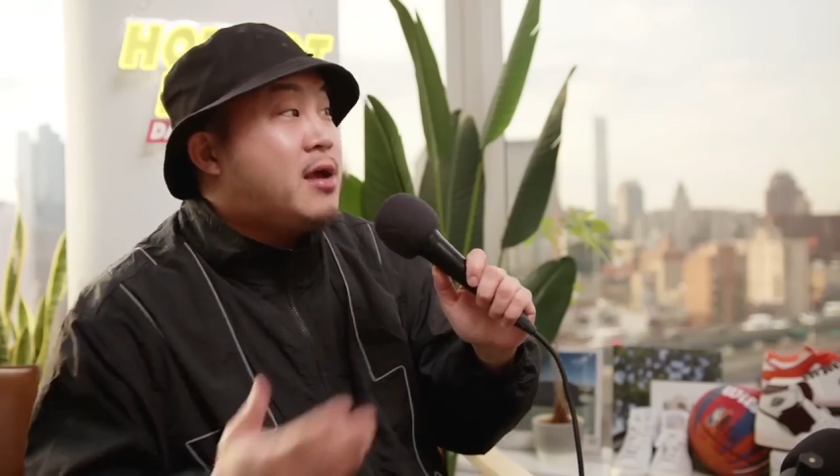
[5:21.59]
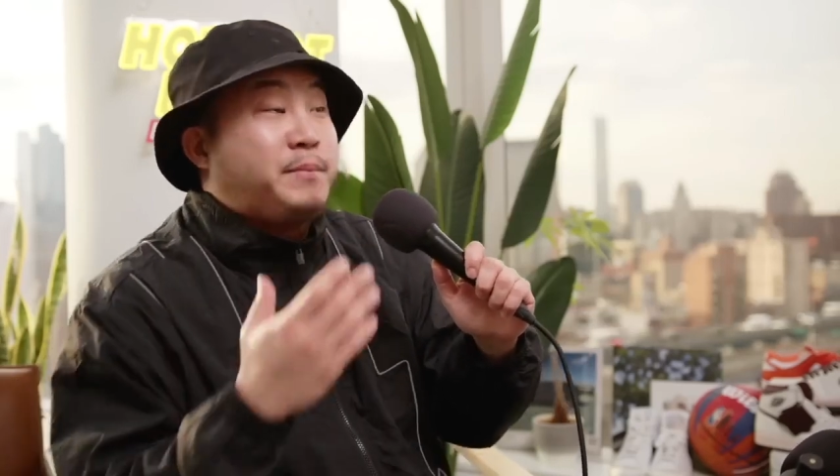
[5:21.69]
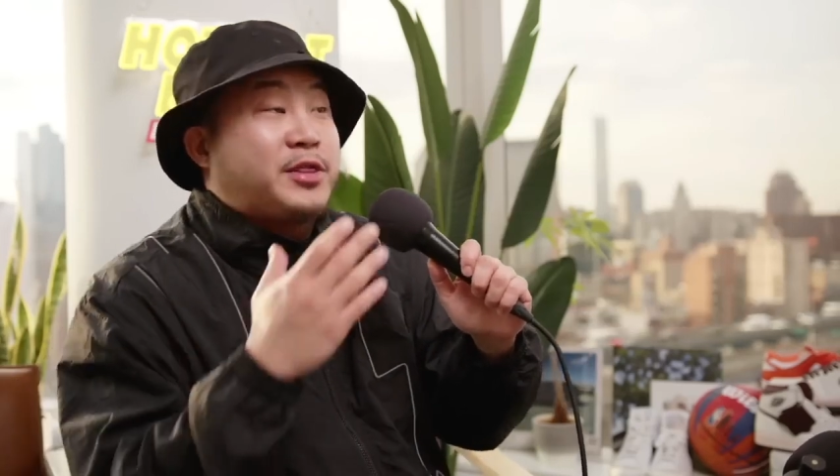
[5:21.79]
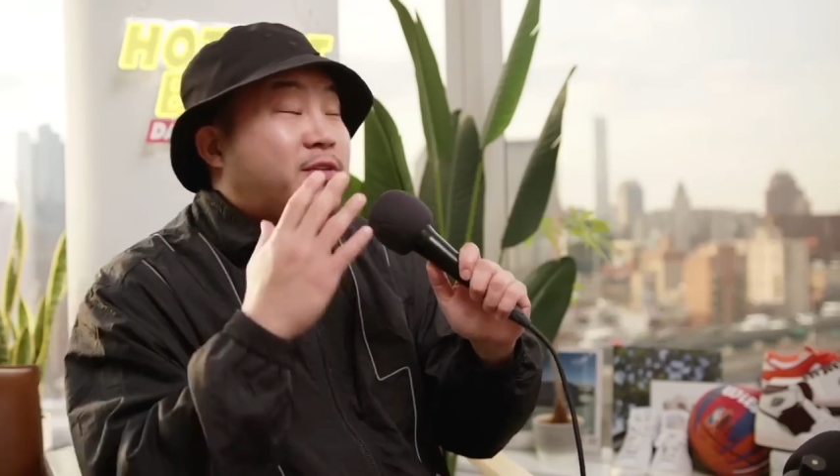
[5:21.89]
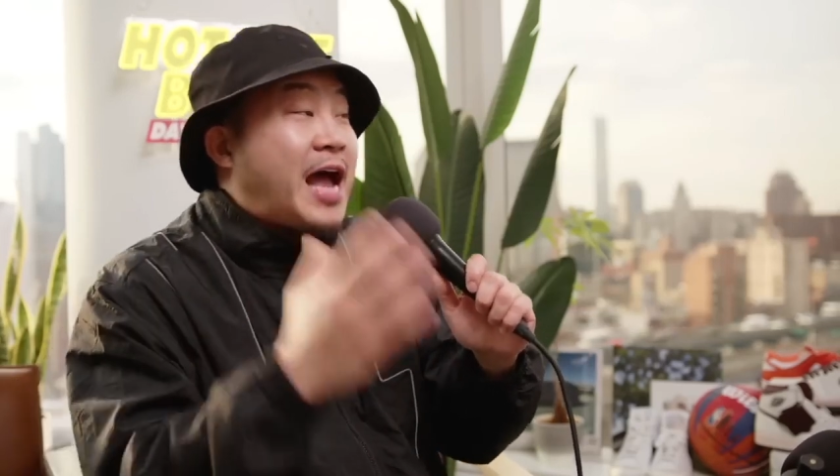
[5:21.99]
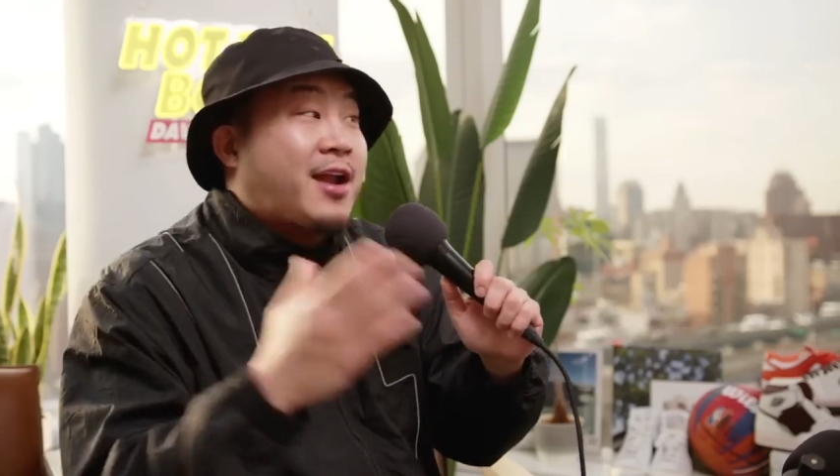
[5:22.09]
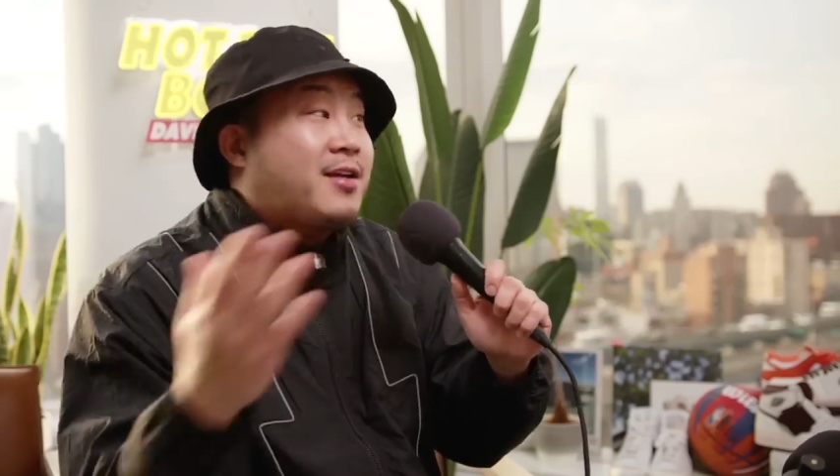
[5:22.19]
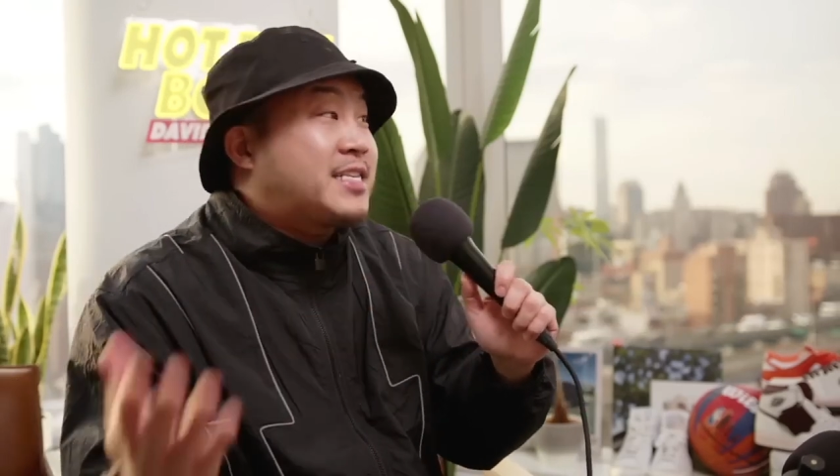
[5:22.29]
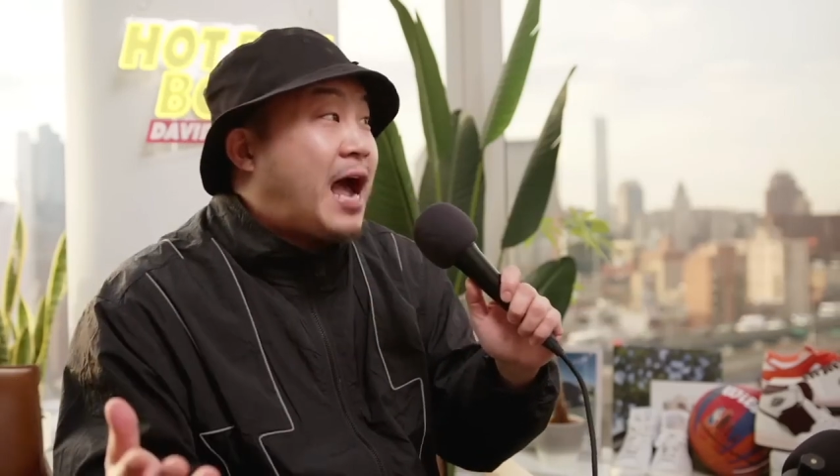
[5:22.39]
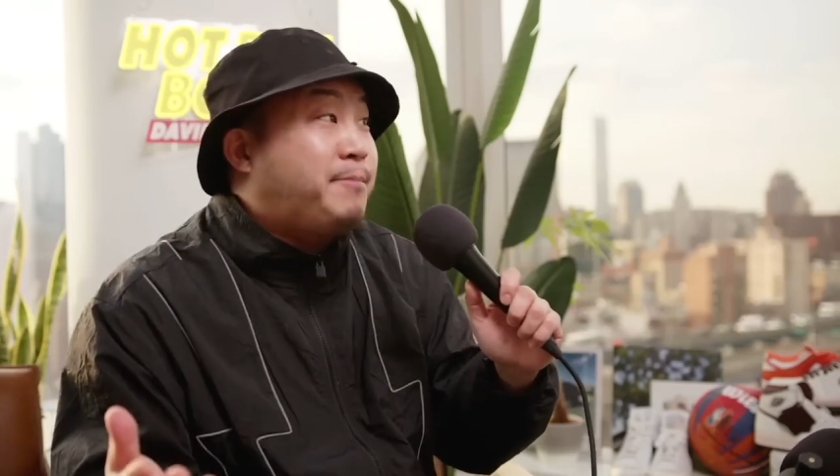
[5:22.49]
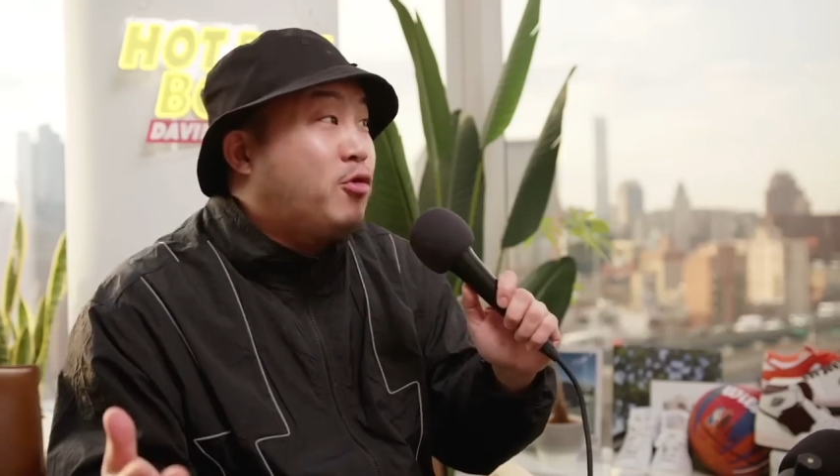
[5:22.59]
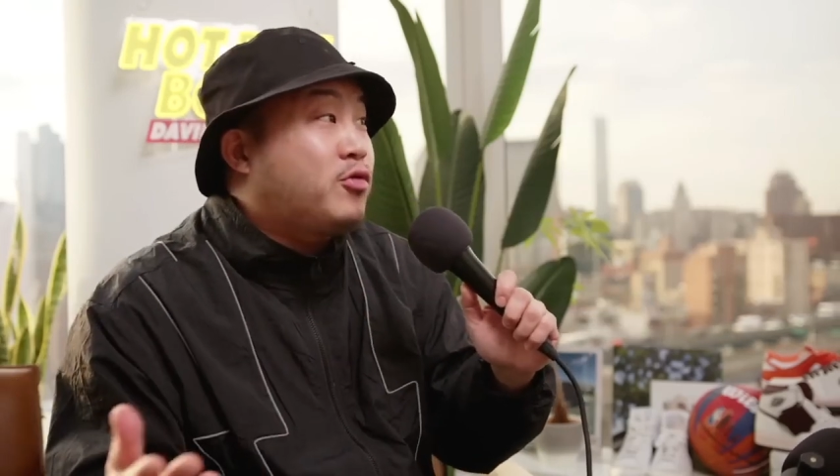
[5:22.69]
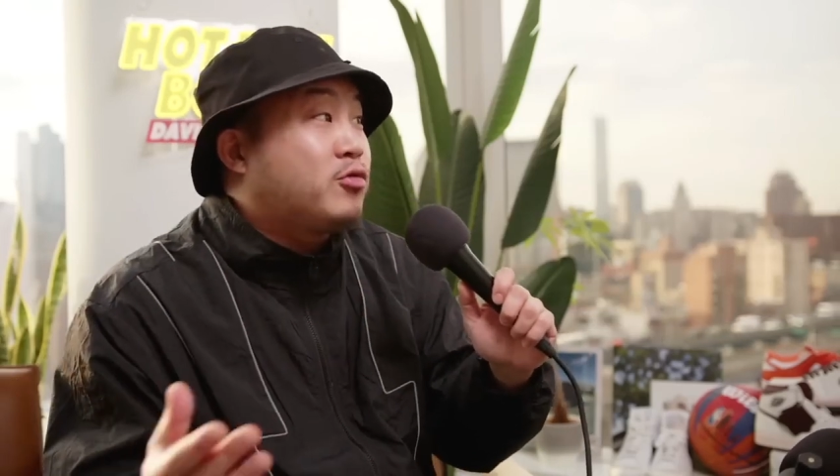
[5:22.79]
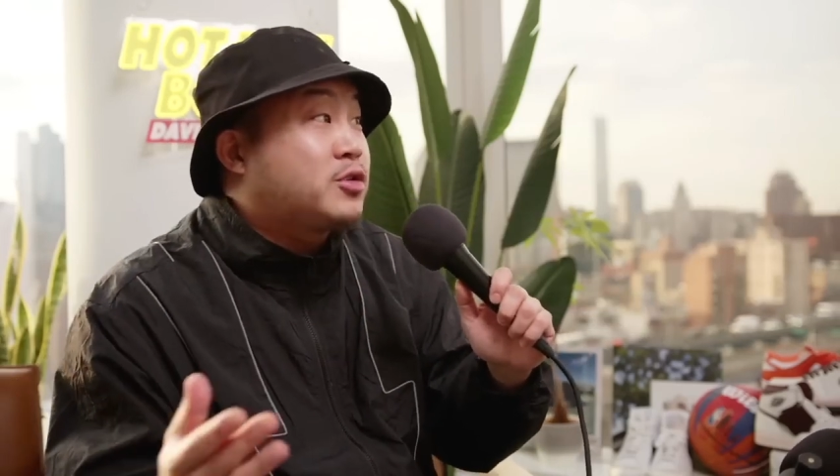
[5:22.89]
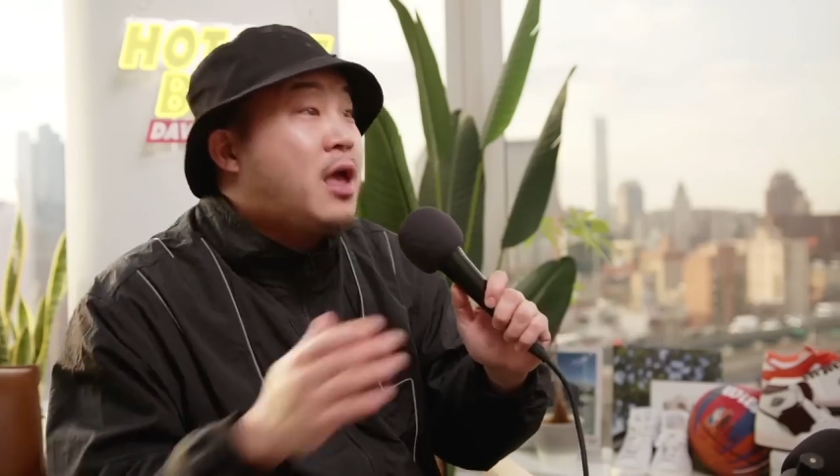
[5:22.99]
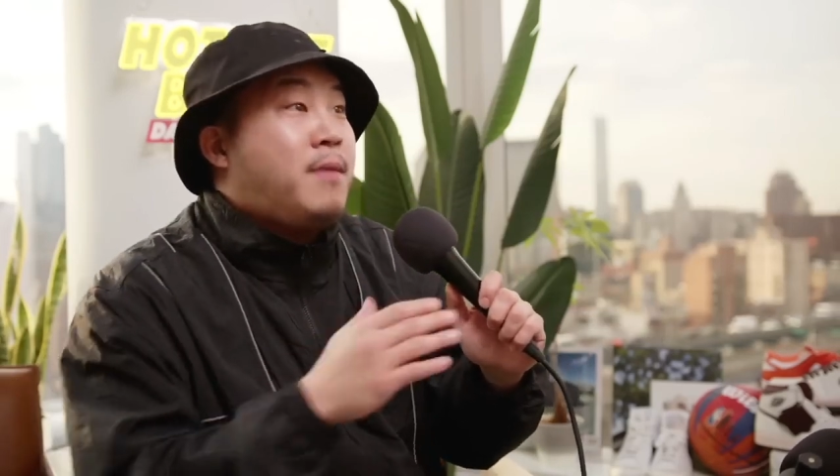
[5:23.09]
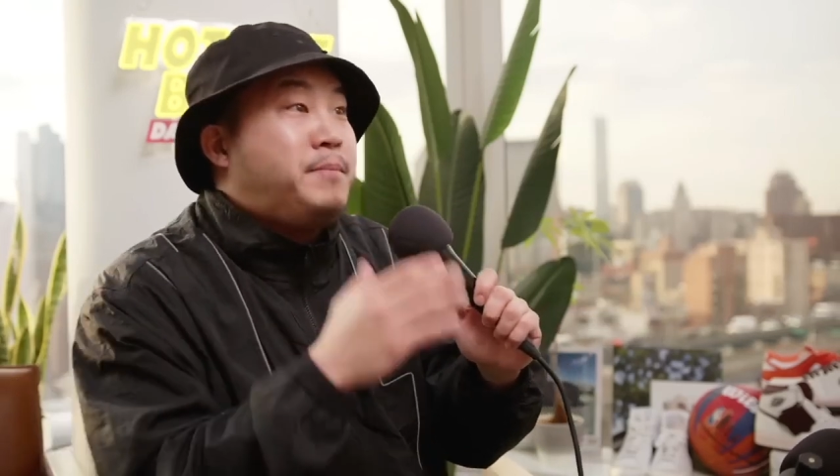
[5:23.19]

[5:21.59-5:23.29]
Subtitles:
but they're not on Thai boat noodles